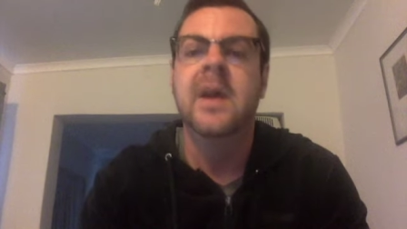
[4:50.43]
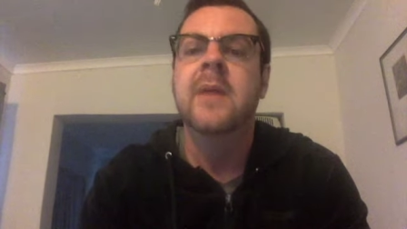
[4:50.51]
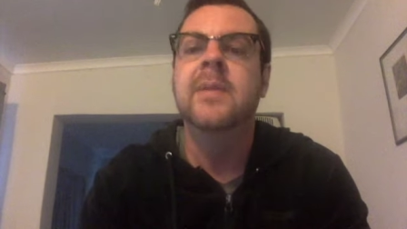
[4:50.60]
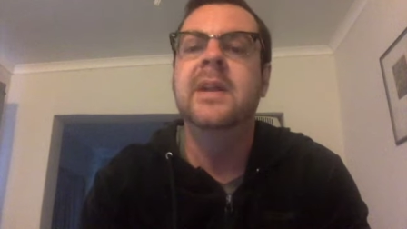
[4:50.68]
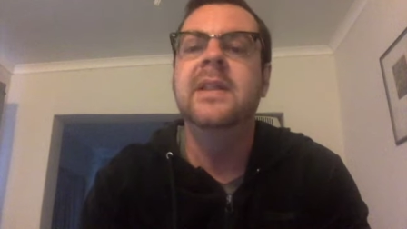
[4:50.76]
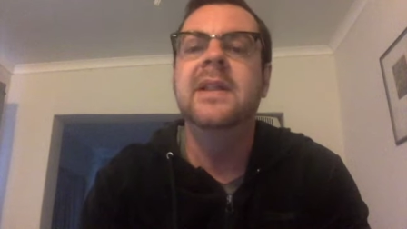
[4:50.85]

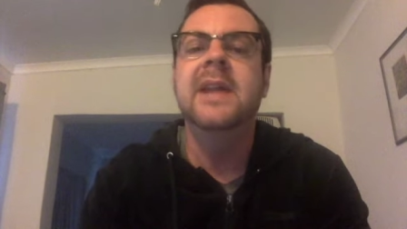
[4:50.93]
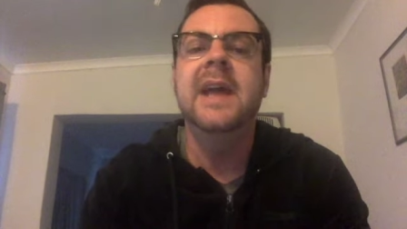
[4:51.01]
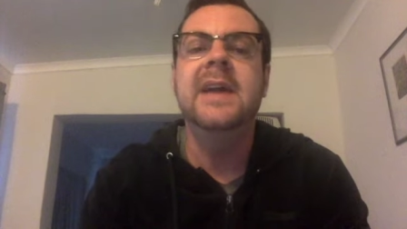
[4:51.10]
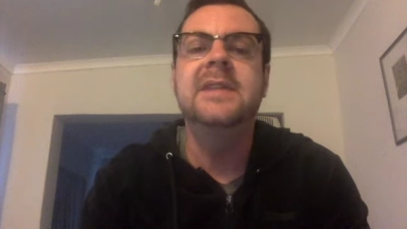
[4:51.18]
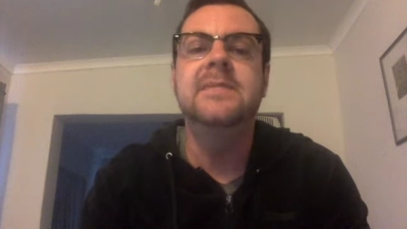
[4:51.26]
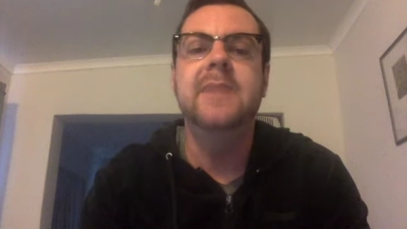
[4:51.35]
But in the
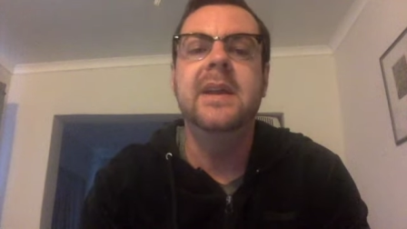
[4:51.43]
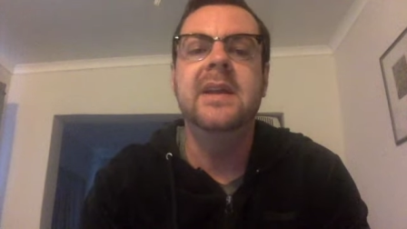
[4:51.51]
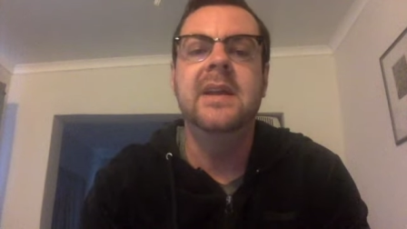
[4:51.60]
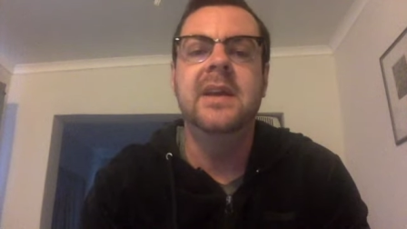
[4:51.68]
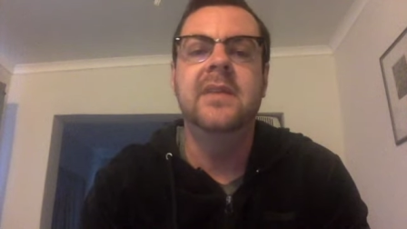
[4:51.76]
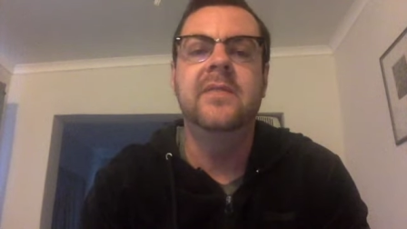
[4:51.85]
late
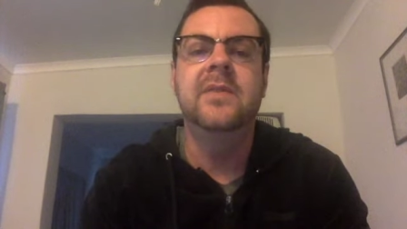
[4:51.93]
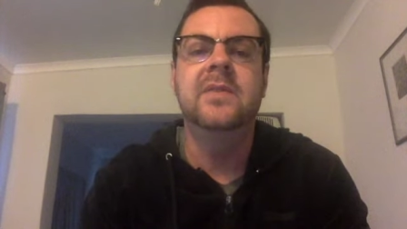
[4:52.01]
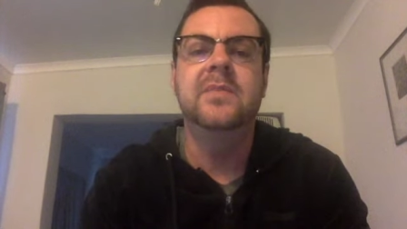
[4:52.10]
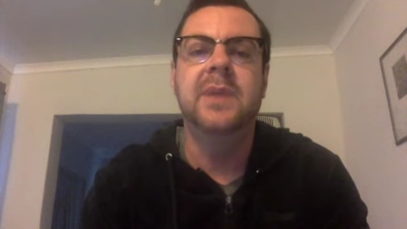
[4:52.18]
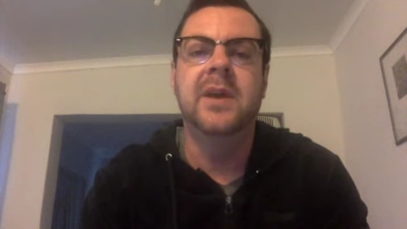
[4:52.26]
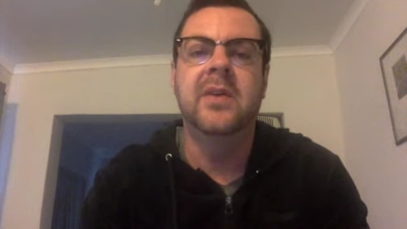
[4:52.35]
medieval
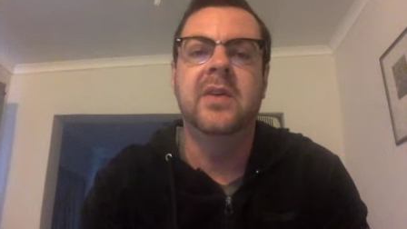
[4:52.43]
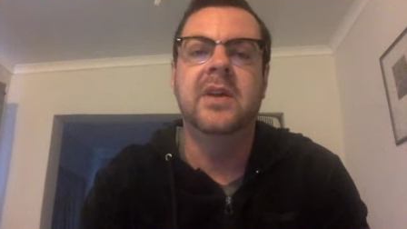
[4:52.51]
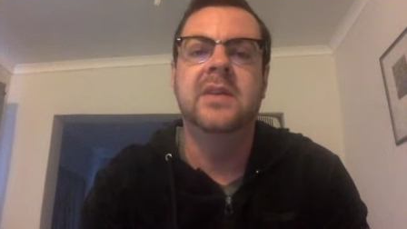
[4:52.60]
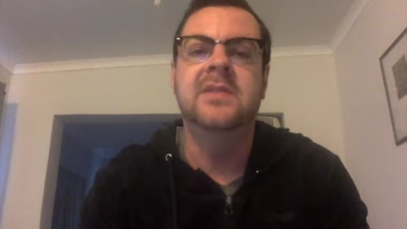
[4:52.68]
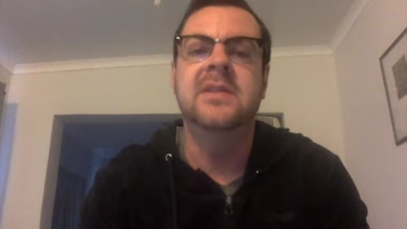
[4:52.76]
period,